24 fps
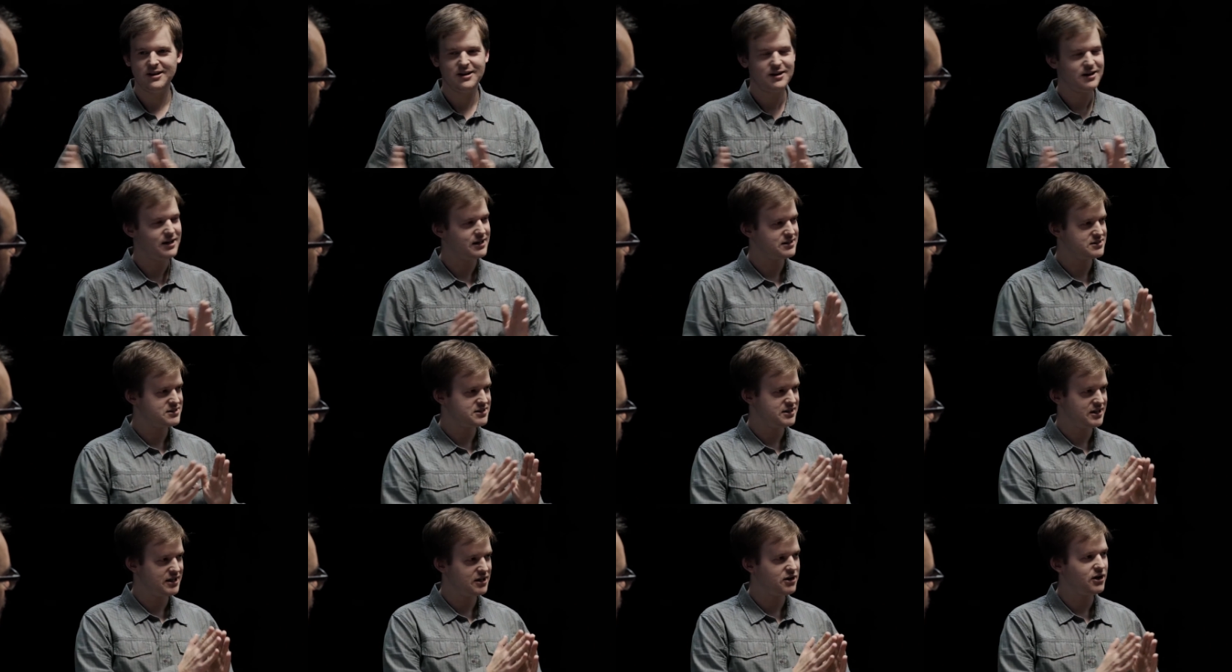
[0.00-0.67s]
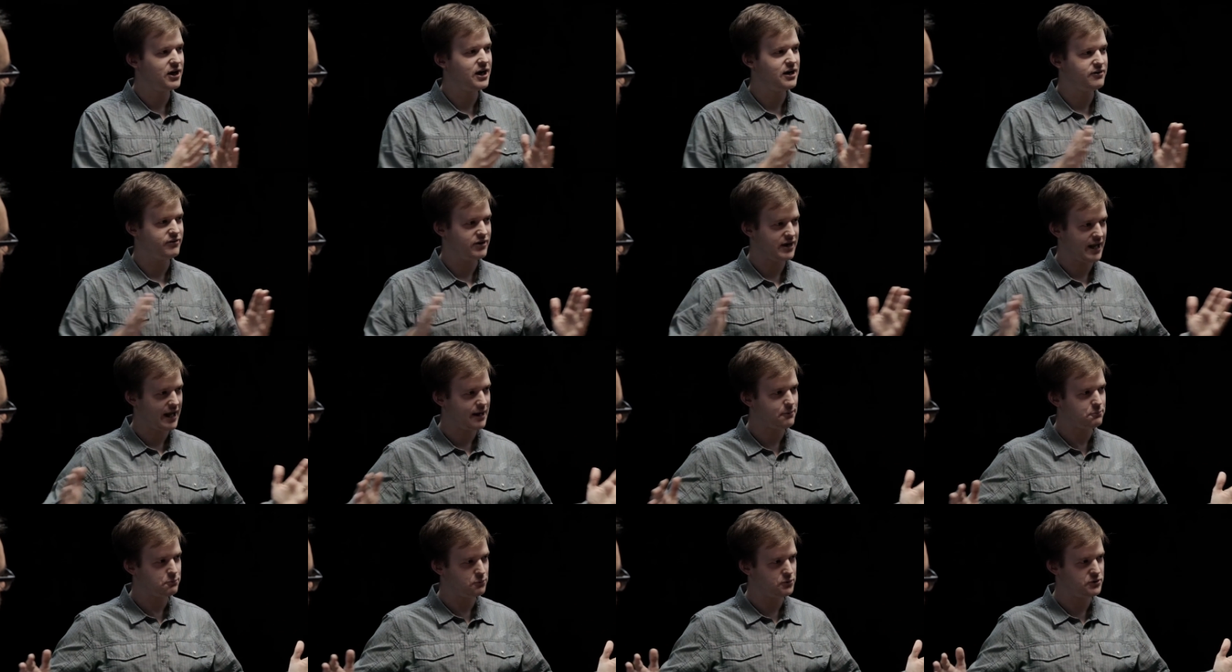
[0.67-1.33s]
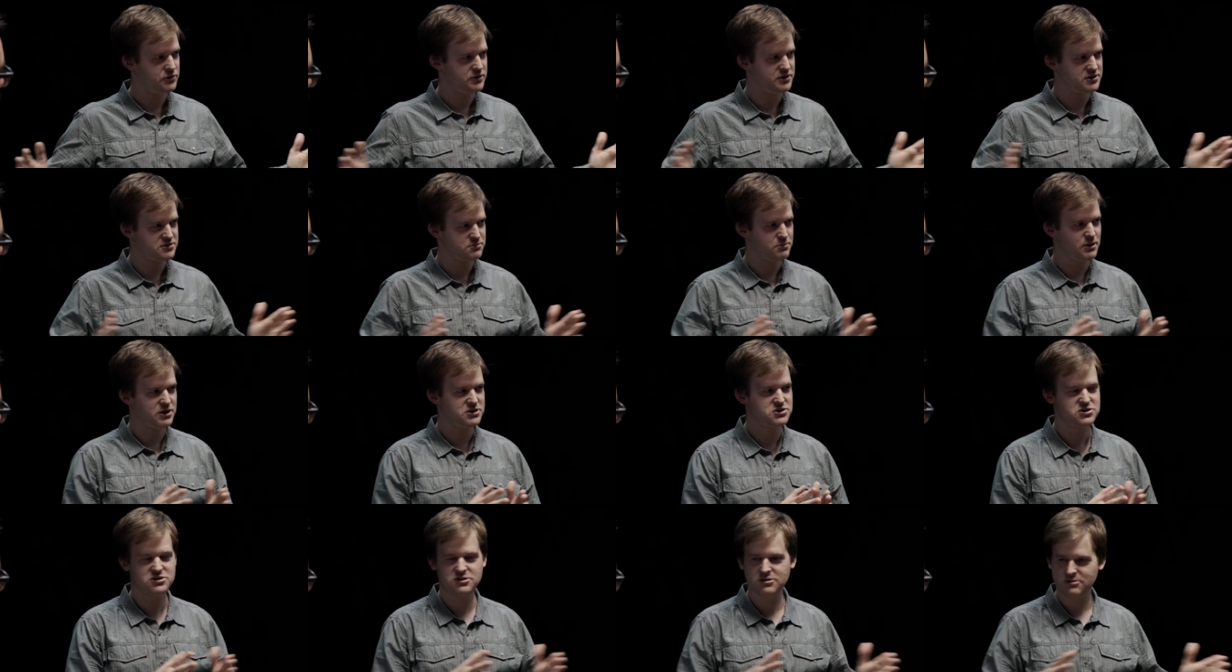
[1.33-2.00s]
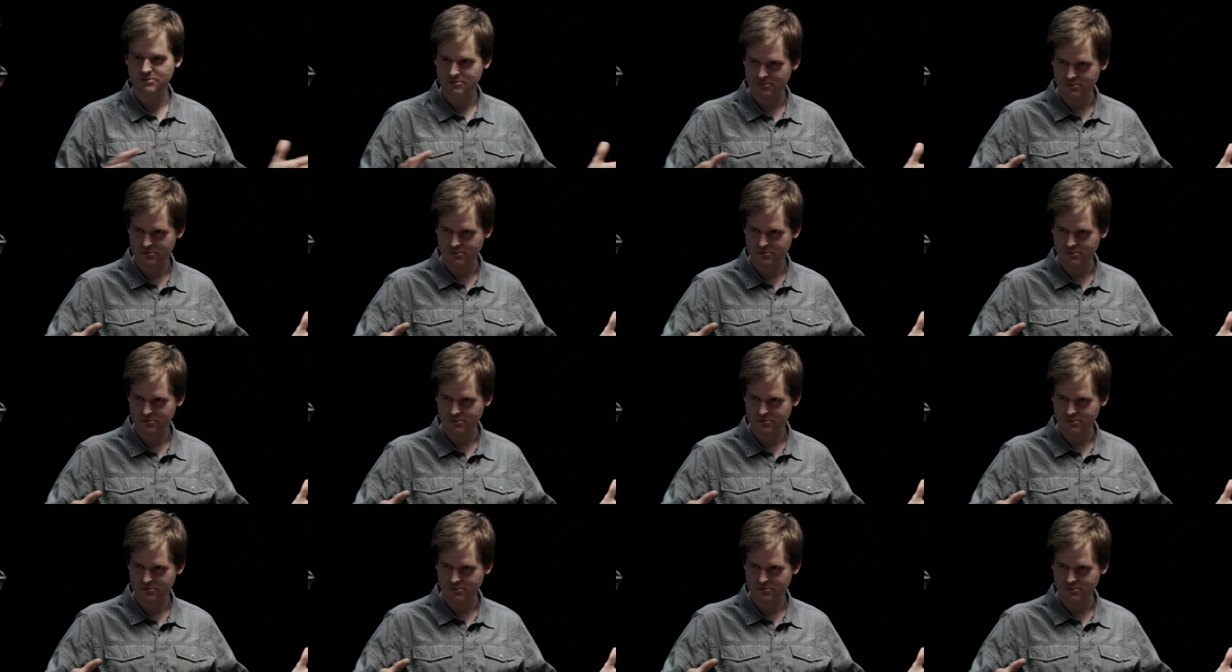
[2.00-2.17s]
Let's think I have an app with this much